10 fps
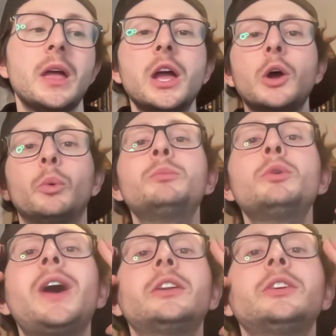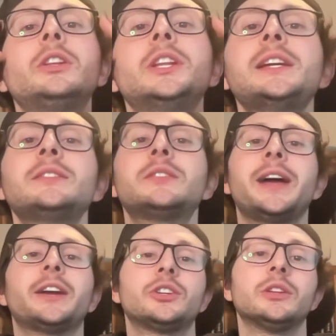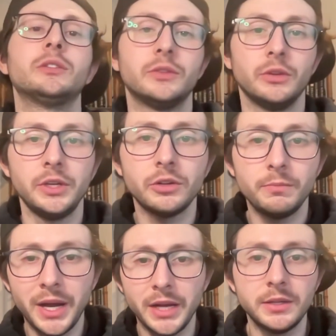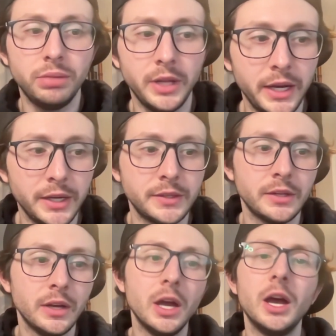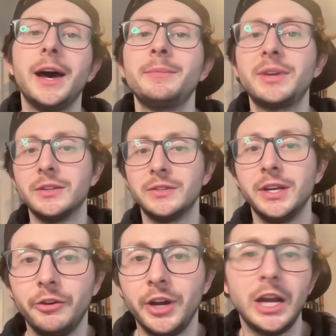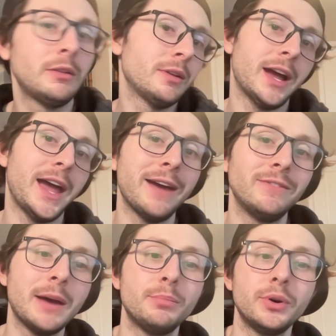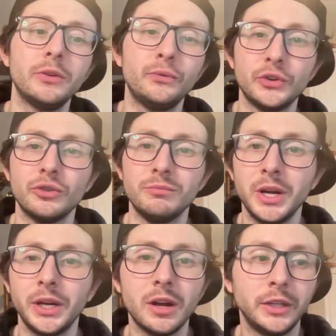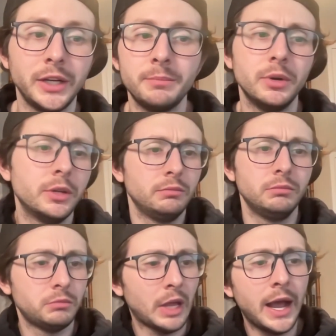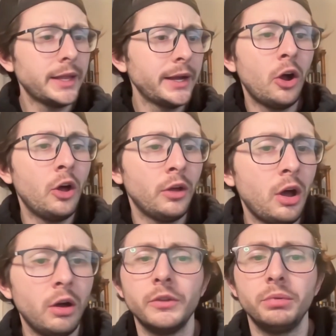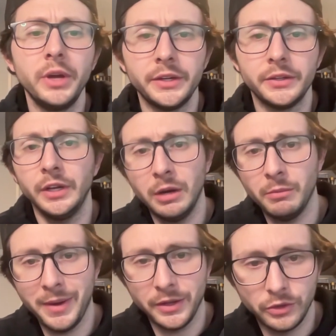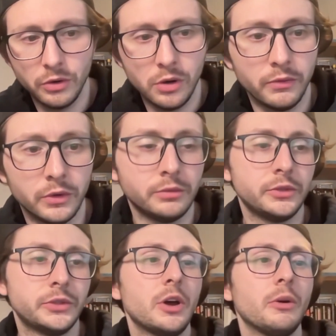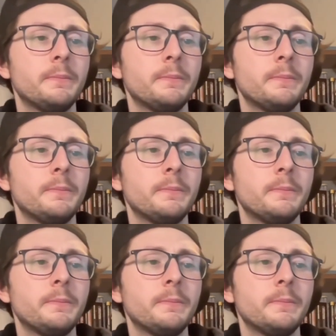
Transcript: We move on to the lean section. So these are bets and plays I'm considering. I have not put official money on yet, but I like all of the plays that I'm about to go over. So